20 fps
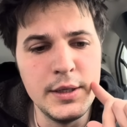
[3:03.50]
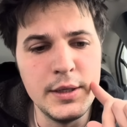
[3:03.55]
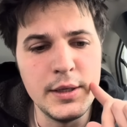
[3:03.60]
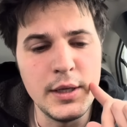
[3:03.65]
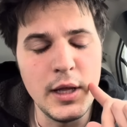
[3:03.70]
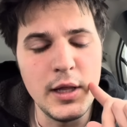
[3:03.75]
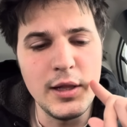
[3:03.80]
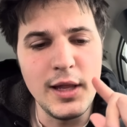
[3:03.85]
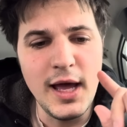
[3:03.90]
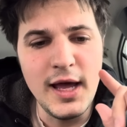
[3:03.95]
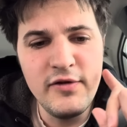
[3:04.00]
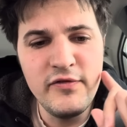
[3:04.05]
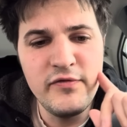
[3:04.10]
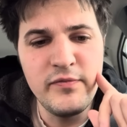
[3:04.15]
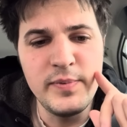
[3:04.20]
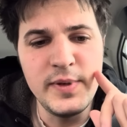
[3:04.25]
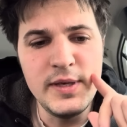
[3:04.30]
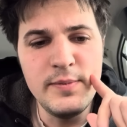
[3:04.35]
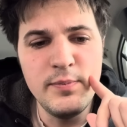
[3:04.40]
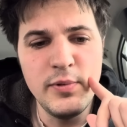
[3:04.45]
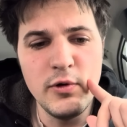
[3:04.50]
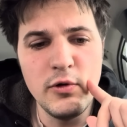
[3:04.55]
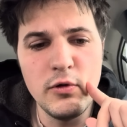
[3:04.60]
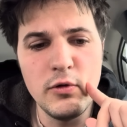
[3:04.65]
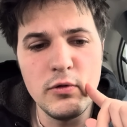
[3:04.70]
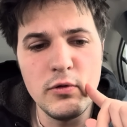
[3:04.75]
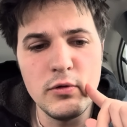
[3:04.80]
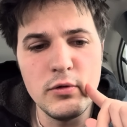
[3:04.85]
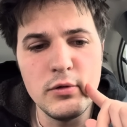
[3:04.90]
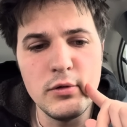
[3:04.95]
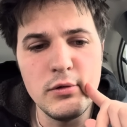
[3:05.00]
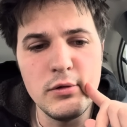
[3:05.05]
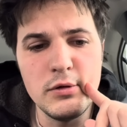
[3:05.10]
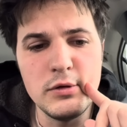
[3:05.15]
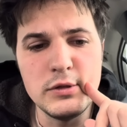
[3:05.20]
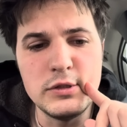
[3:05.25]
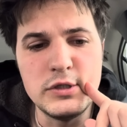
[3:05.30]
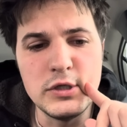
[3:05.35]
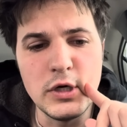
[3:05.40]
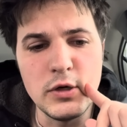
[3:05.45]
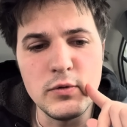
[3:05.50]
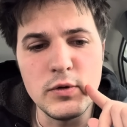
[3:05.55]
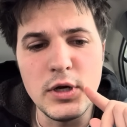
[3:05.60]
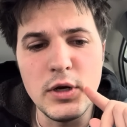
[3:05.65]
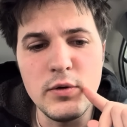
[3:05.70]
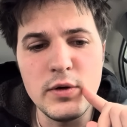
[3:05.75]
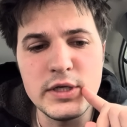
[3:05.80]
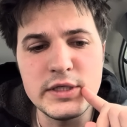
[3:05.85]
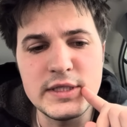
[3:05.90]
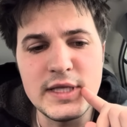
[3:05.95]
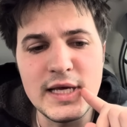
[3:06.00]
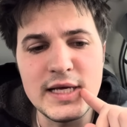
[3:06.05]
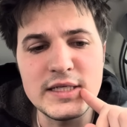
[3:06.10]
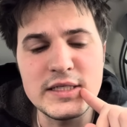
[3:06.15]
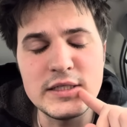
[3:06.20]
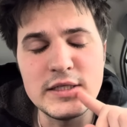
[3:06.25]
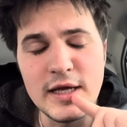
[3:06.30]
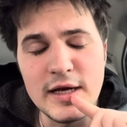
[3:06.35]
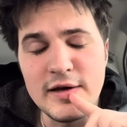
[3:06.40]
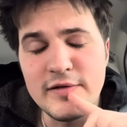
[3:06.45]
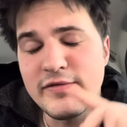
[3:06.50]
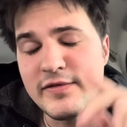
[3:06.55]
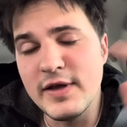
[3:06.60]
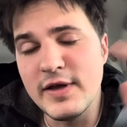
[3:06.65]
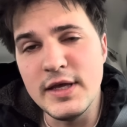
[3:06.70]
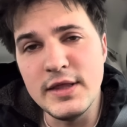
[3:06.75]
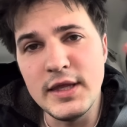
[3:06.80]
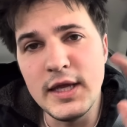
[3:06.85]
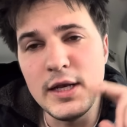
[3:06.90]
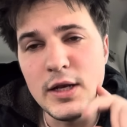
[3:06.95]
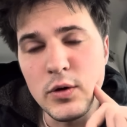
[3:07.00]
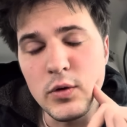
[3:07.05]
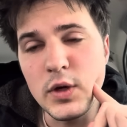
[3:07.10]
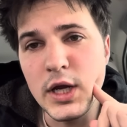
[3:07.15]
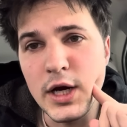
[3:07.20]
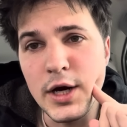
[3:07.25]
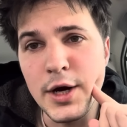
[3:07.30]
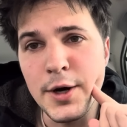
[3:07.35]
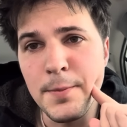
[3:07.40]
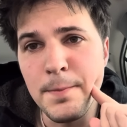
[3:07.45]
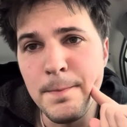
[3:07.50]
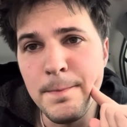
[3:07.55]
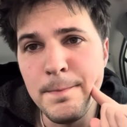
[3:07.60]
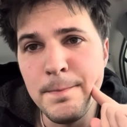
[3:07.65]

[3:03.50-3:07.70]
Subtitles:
a lot of people don't notice that stuff and they don't care.